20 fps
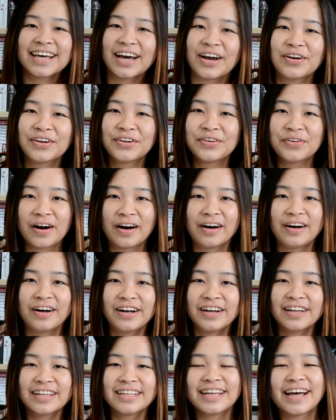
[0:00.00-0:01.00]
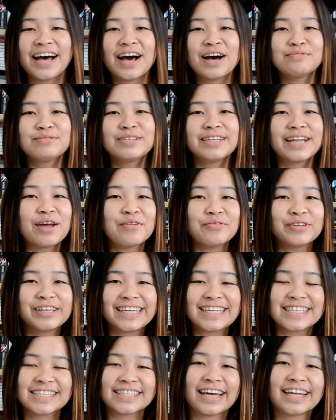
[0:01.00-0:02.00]
are you all? Today I'm really
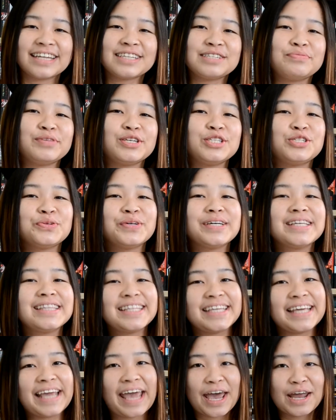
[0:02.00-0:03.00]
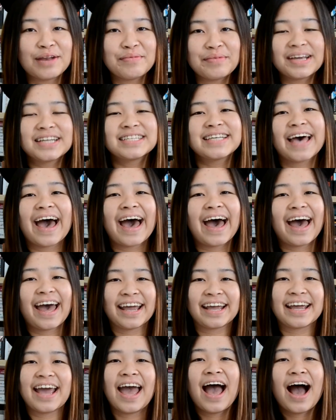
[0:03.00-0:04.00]
excited to be doing the anime
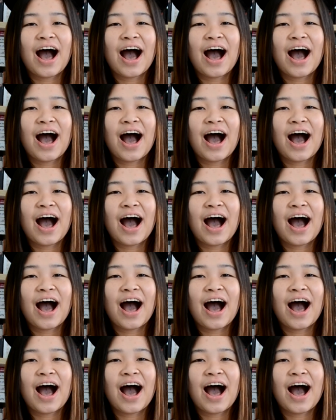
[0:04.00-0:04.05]
tag.